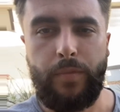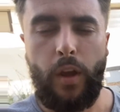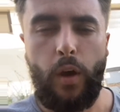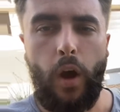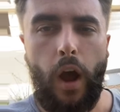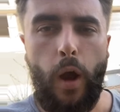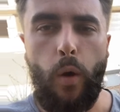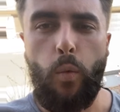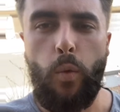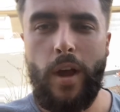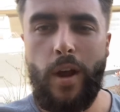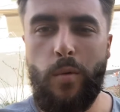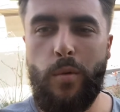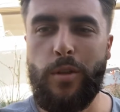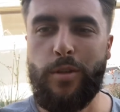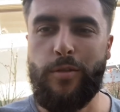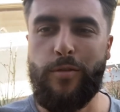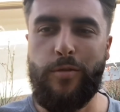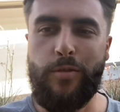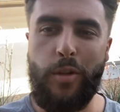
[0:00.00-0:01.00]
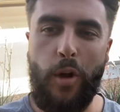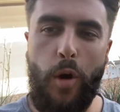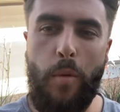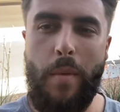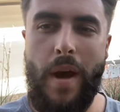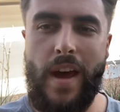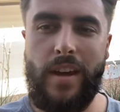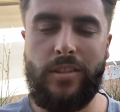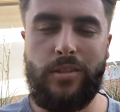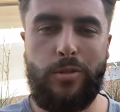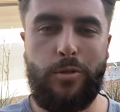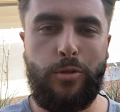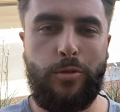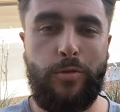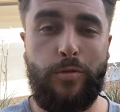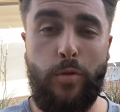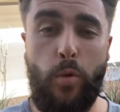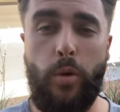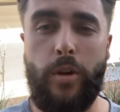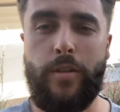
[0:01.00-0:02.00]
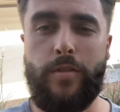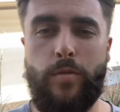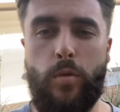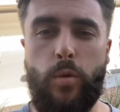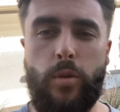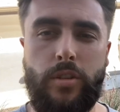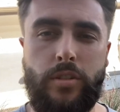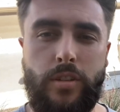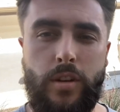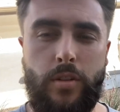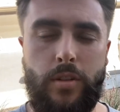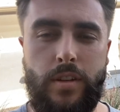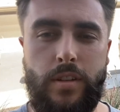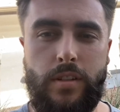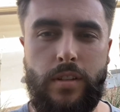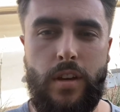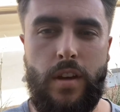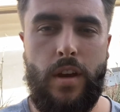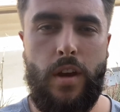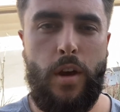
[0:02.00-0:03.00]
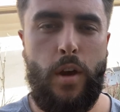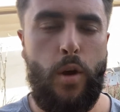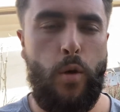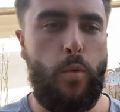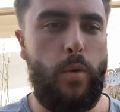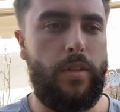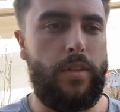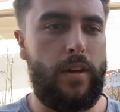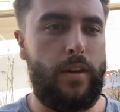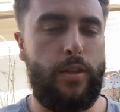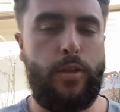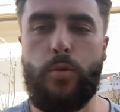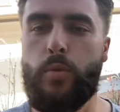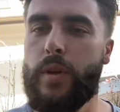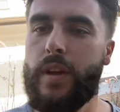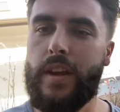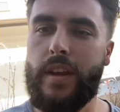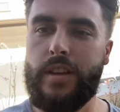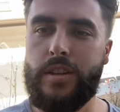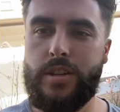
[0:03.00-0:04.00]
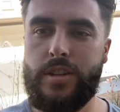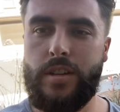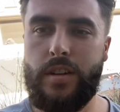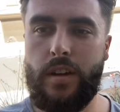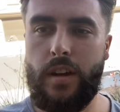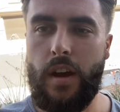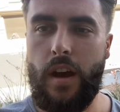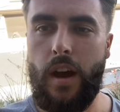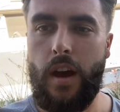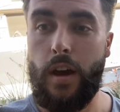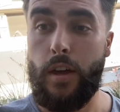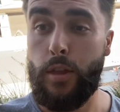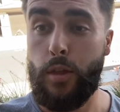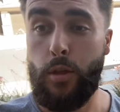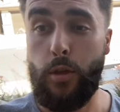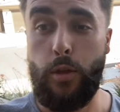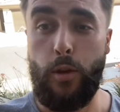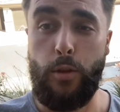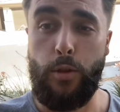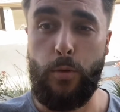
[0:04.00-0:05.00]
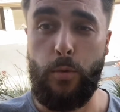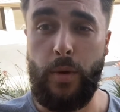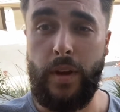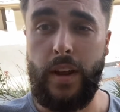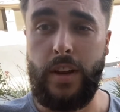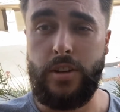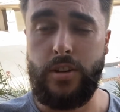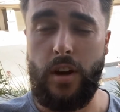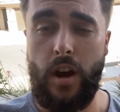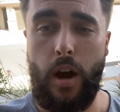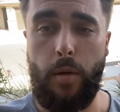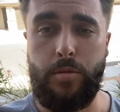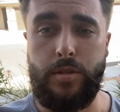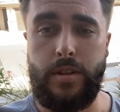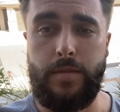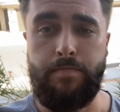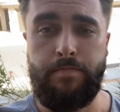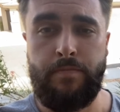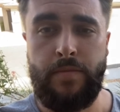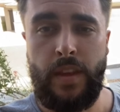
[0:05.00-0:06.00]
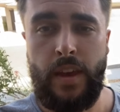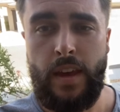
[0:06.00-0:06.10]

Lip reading: I went with Flowmaster's 44 series with a 3-inch, the 3-inch option.